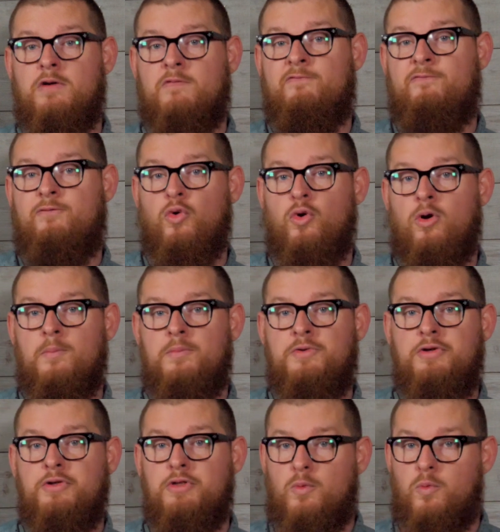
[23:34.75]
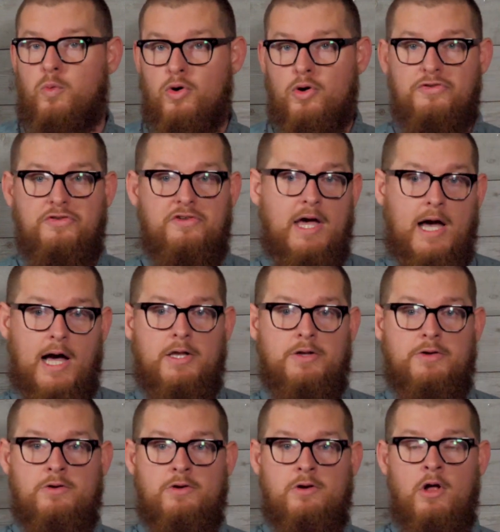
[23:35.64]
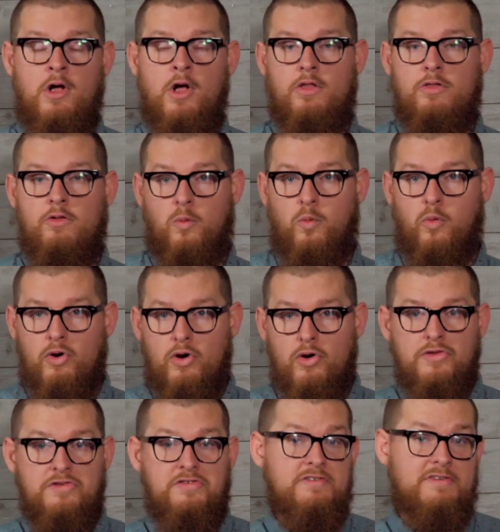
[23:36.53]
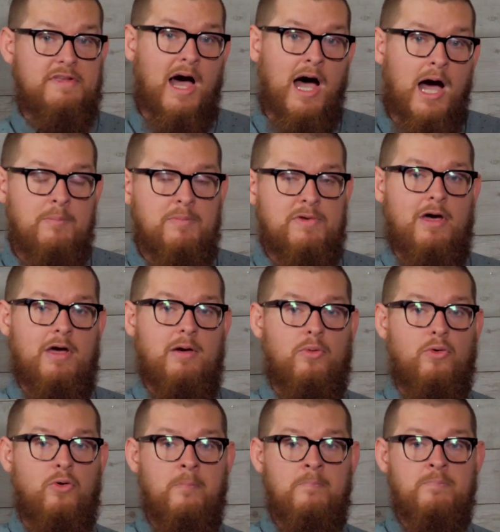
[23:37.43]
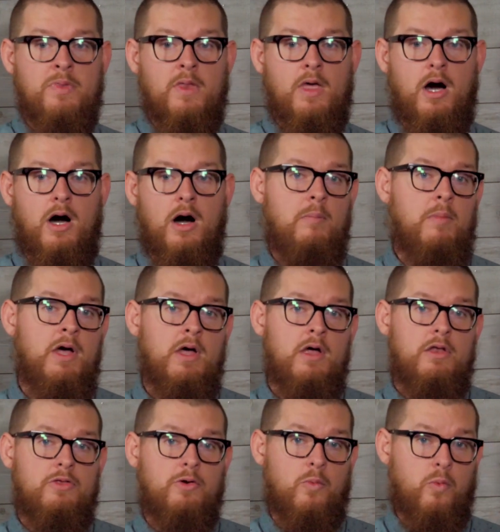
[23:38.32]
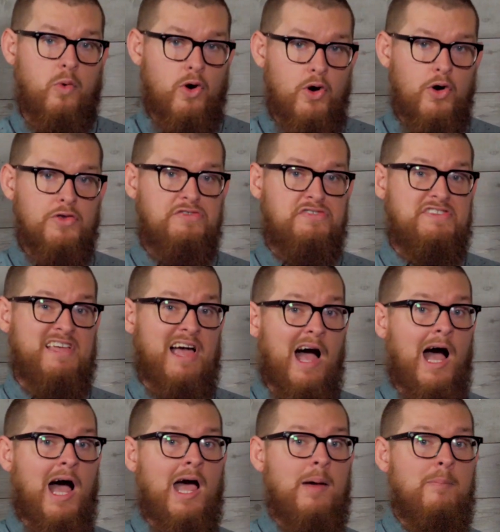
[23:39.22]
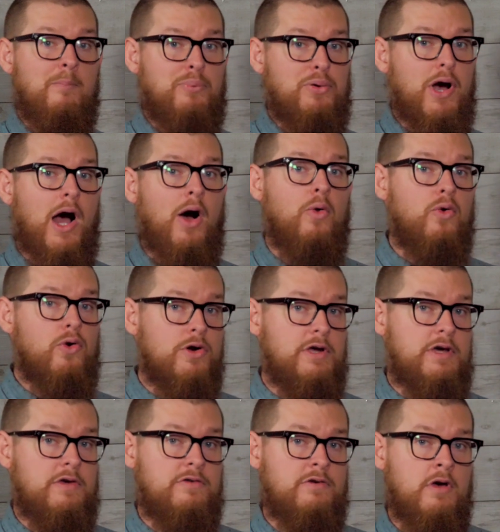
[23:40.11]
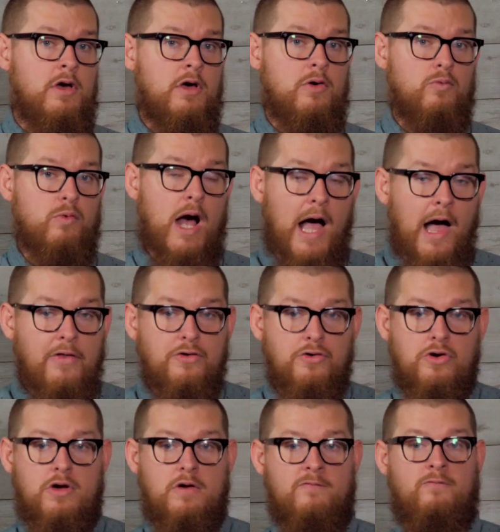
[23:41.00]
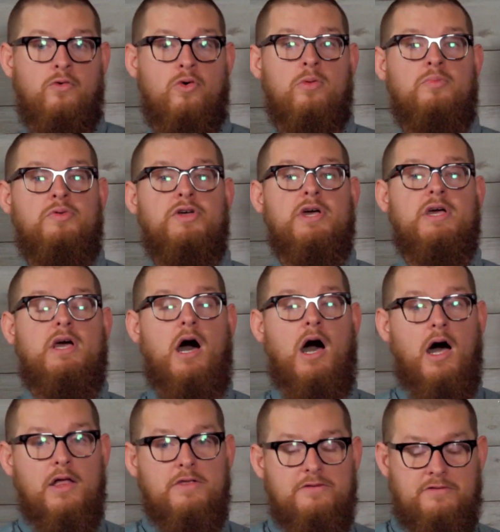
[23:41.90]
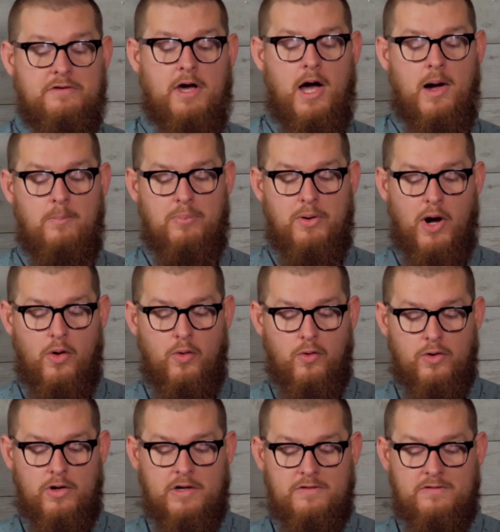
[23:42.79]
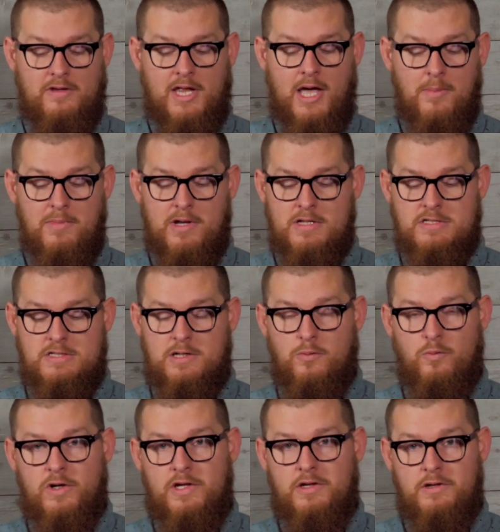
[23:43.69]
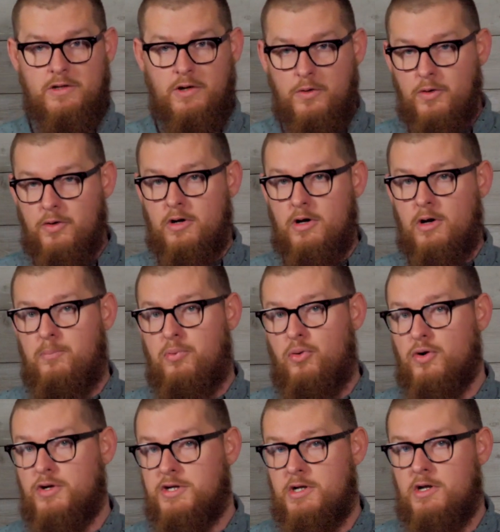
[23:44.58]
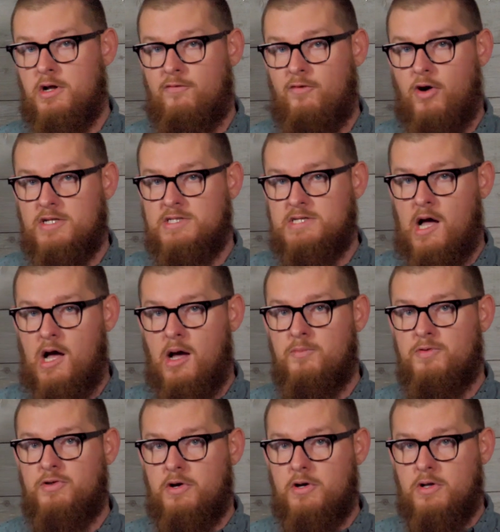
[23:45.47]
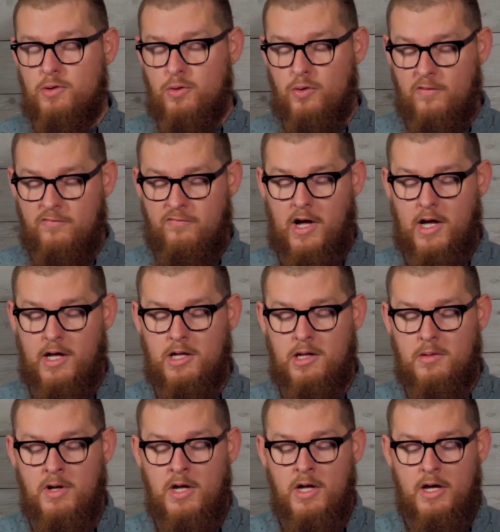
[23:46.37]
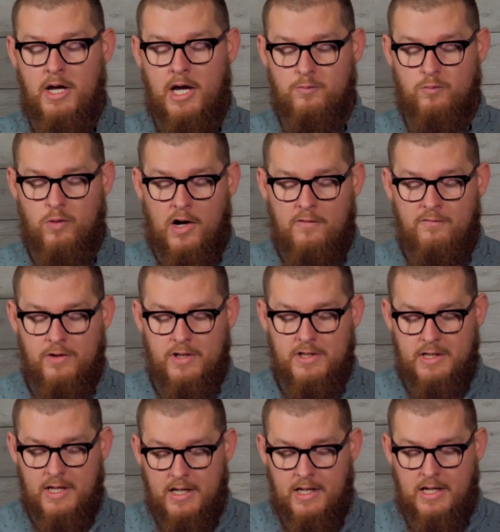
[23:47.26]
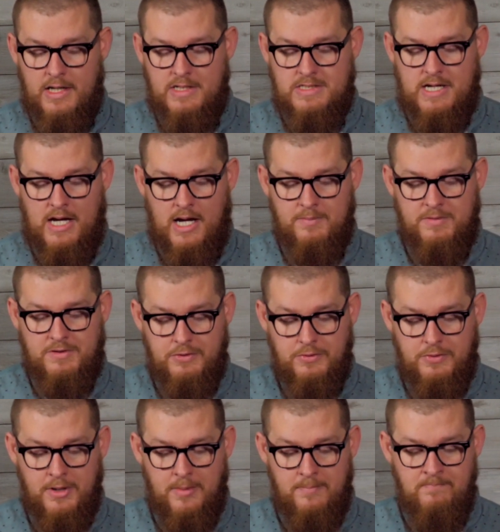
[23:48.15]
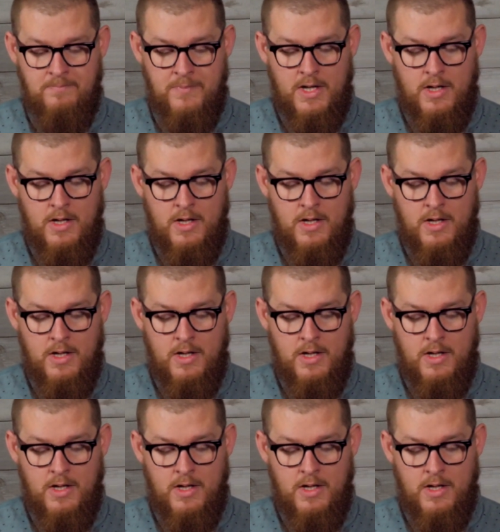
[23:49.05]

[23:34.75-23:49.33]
conform to the world's calendar, the world's timetable, um, the world's time priorities. Rather, conform to God's time priorities, and that means that we yield a portion of our time to glorify Him and rightfully dedicate time to Him.